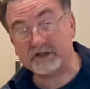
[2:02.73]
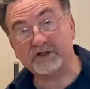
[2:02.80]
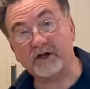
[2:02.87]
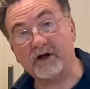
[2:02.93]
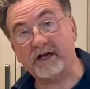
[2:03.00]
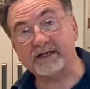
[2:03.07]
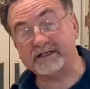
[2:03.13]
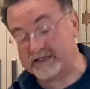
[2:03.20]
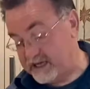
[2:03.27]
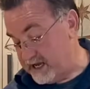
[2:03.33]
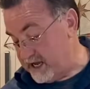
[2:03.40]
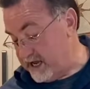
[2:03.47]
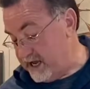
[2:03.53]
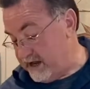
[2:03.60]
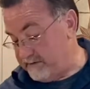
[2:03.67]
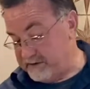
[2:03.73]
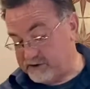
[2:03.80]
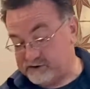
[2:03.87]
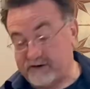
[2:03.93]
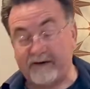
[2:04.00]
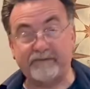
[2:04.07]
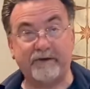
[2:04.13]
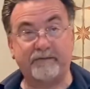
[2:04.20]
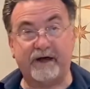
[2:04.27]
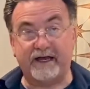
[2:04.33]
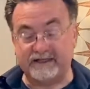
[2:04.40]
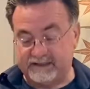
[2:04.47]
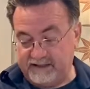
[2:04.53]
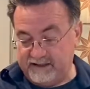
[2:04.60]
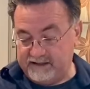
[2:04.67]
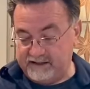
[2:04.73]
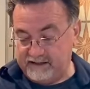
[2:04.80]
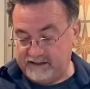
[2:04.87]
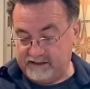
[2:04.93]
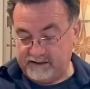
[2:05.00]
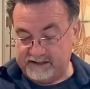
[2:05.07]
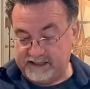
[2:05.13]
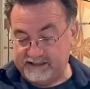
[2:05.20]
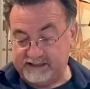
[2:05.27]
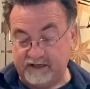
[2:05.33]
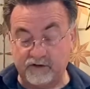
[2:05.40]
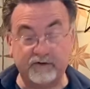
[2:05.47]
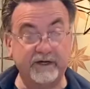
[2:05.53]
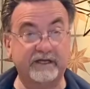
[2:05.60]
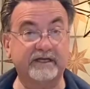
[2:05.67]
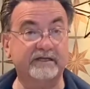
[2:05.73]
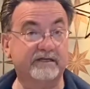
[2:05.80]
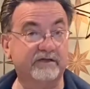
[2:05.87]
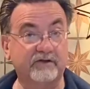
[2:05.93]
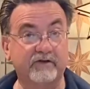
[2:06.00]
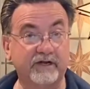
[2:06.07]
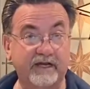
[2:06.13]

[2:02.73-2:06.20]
sauce, I'm going to drop the pasta because that's how quick this is going to